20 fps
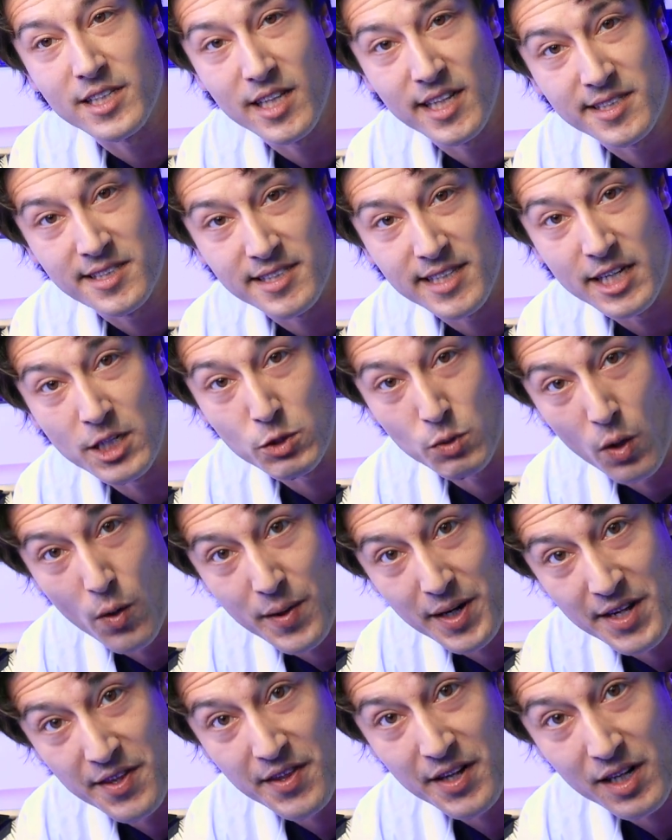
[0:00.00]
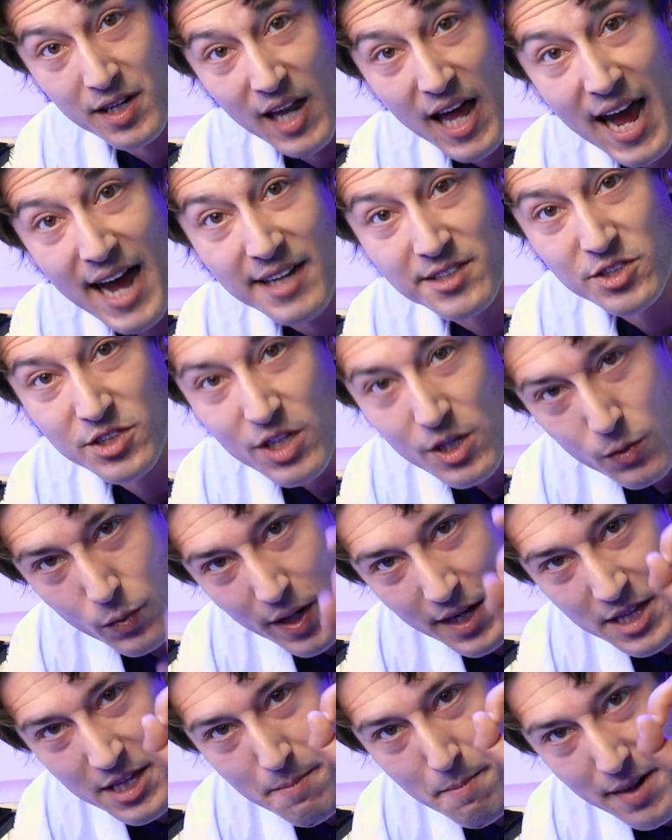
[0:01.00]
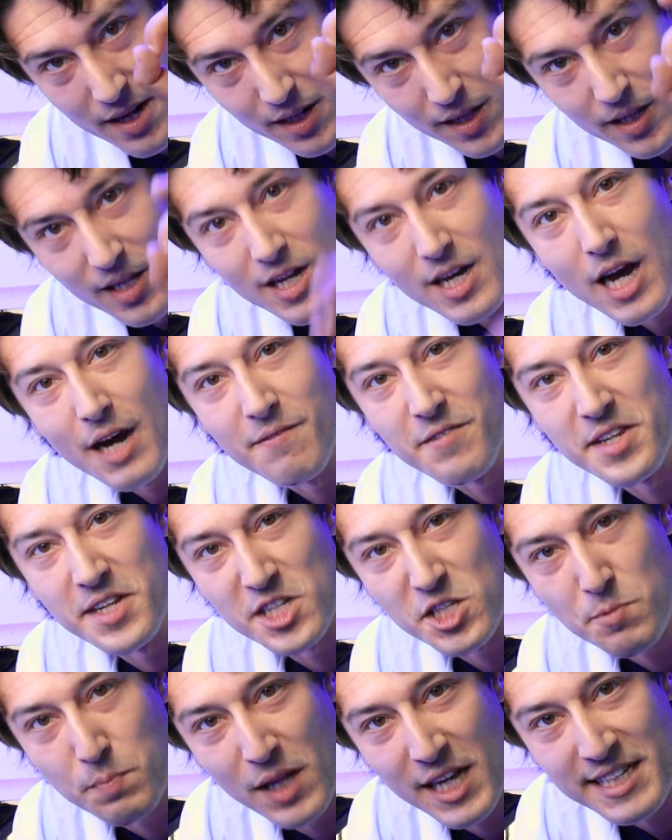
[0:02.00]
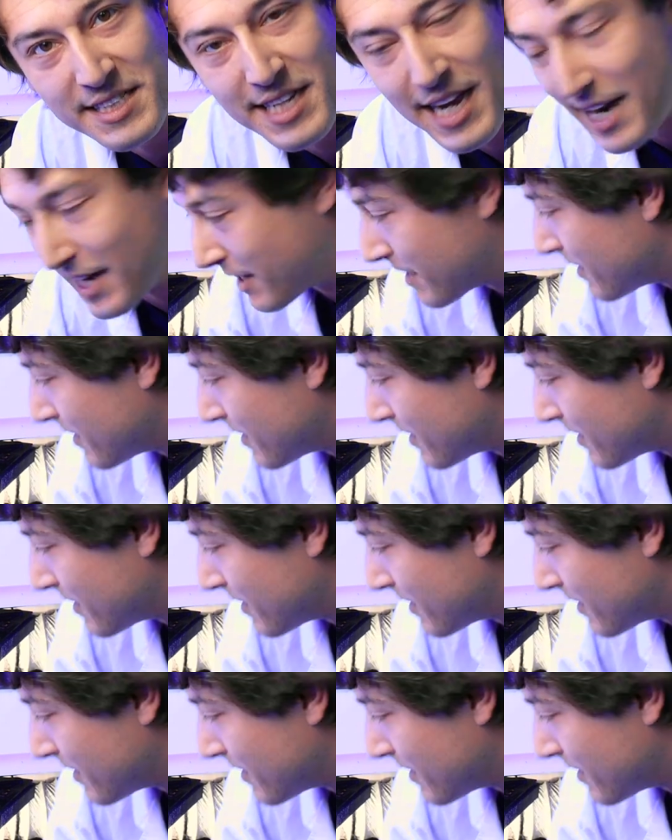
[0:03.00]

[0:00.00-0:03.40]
let's say growing on the glass right in the middle of the display tank.